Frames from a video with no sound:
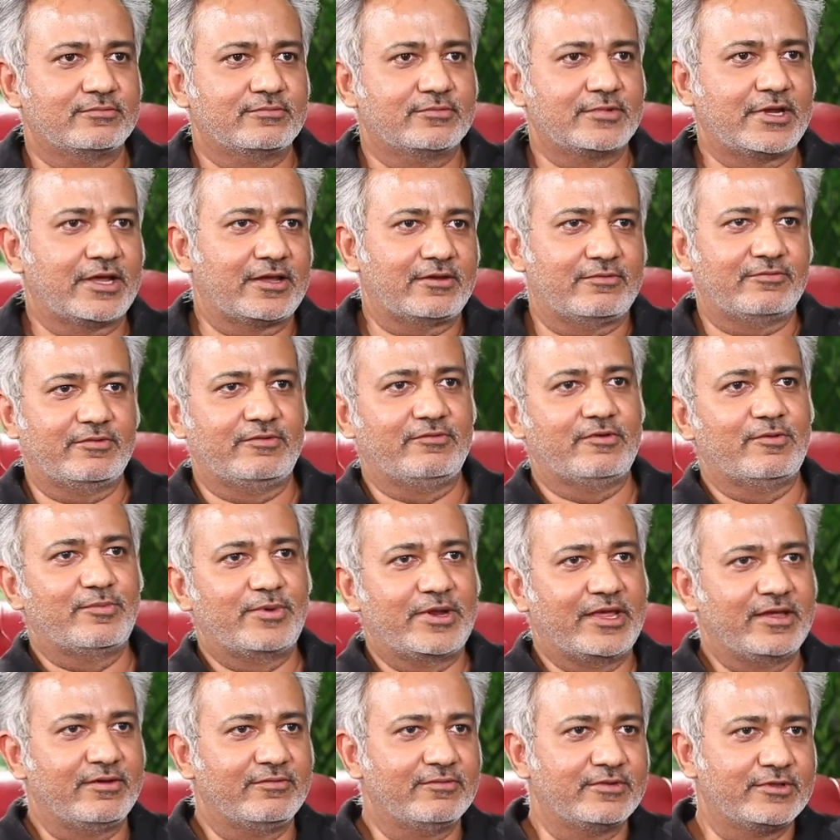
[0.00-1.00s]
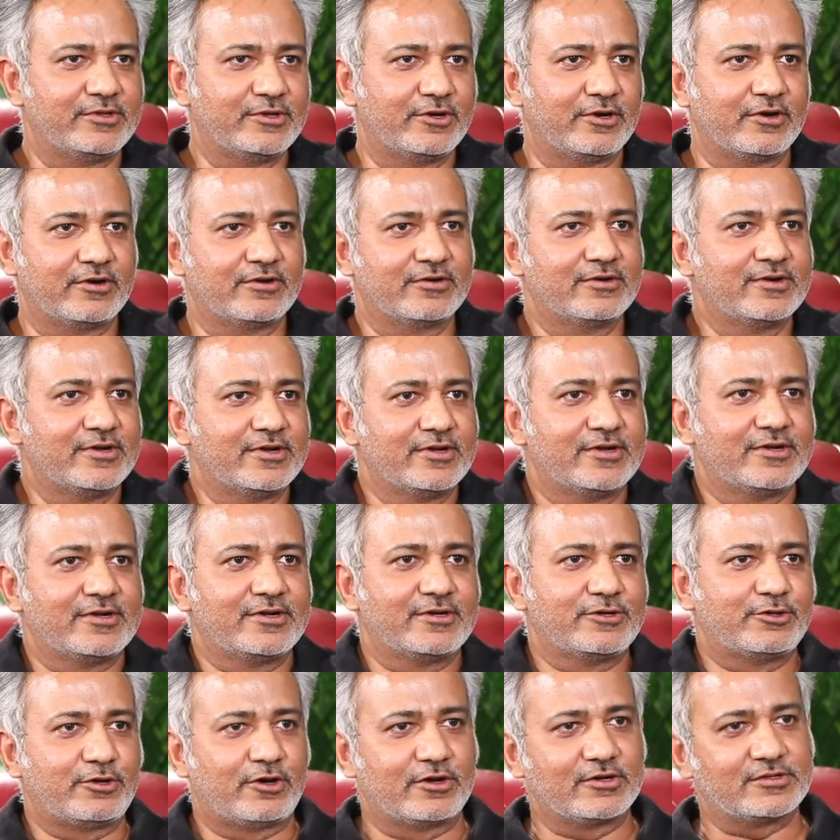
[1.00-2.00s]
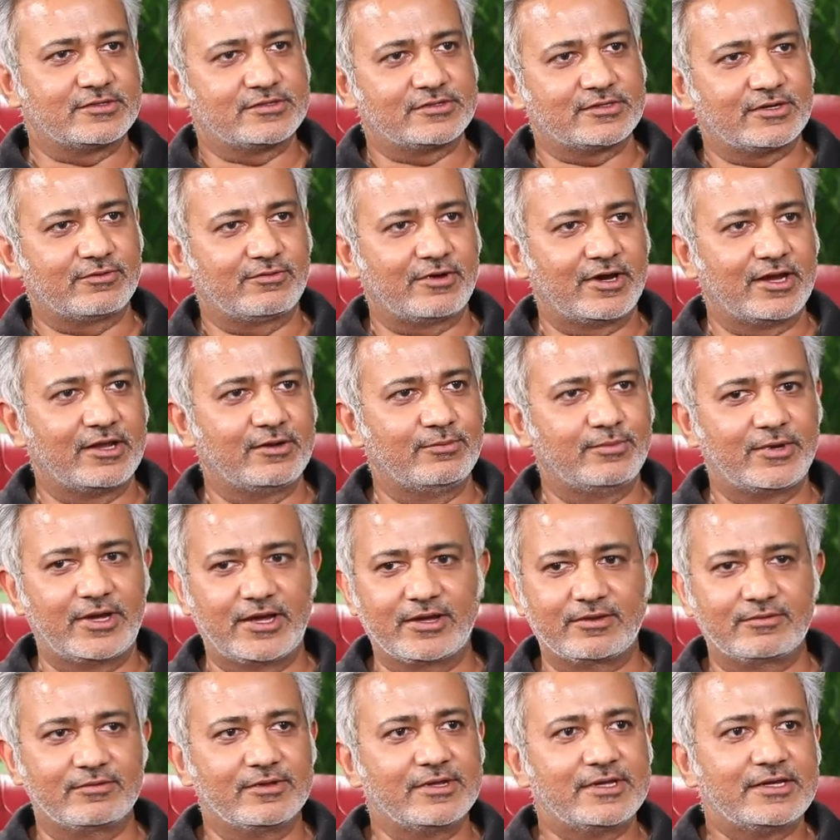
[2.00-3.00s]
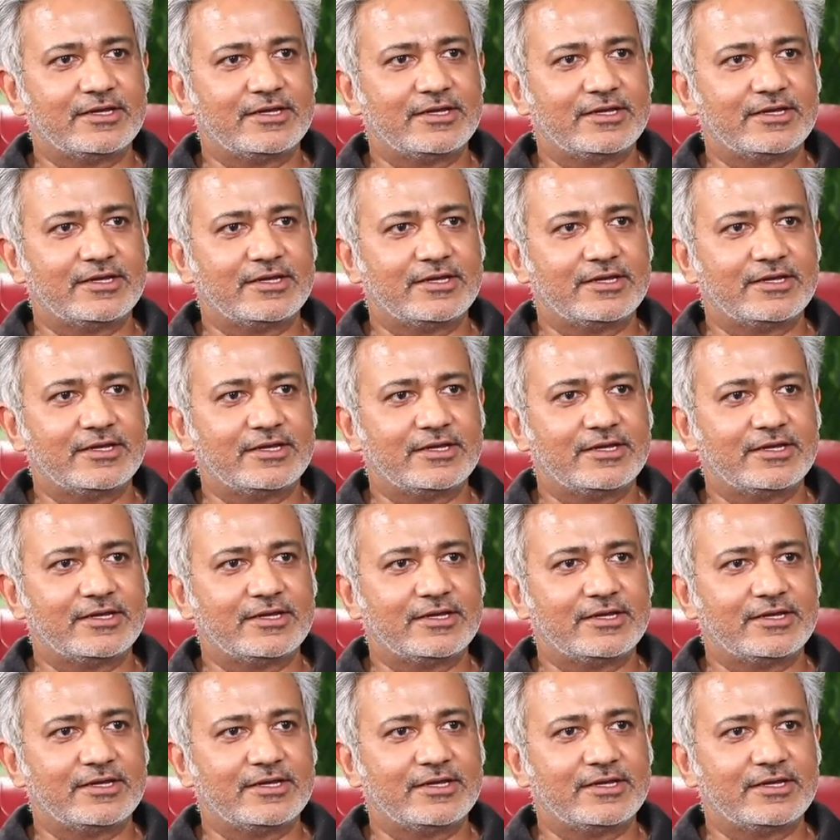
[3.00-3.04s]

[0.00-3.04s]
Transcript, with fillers: Like when we were playing with your dogs a while back,